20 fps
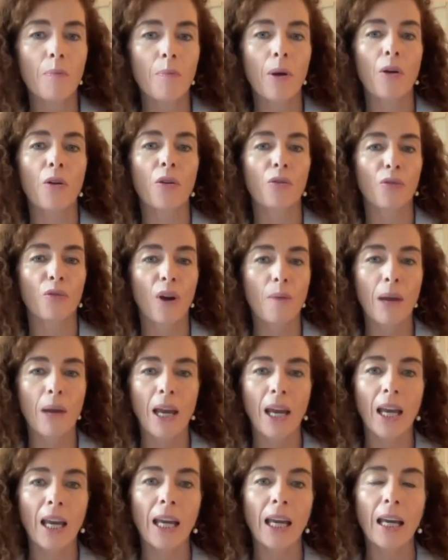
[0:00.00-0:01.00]
both from
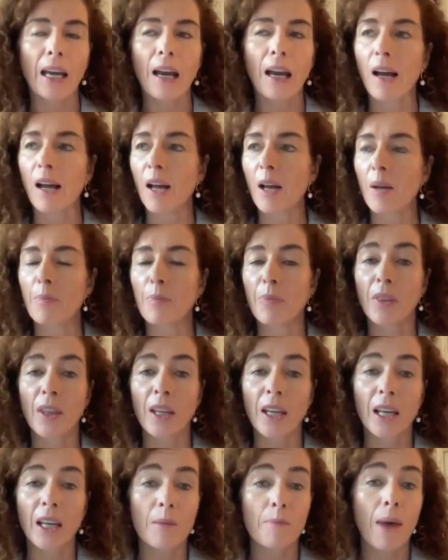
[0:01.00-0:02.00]

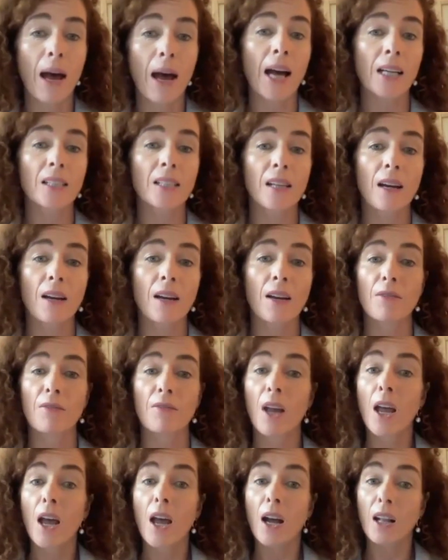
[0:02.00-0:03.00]
the impact of
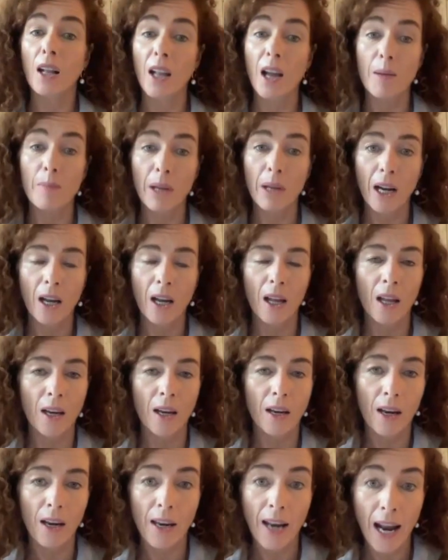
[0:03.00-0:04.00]
climate
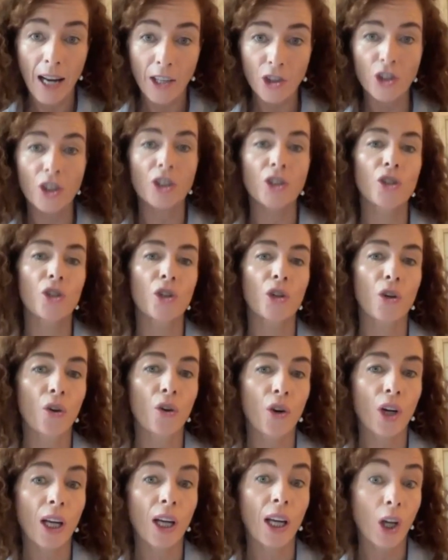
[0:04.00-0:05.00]
on national
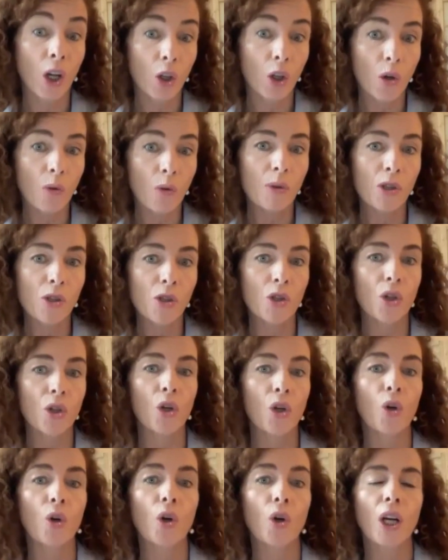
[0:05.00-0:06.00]
security and global
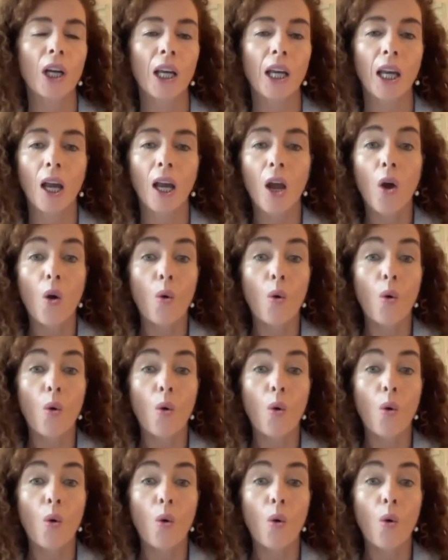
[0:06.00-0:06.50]
security,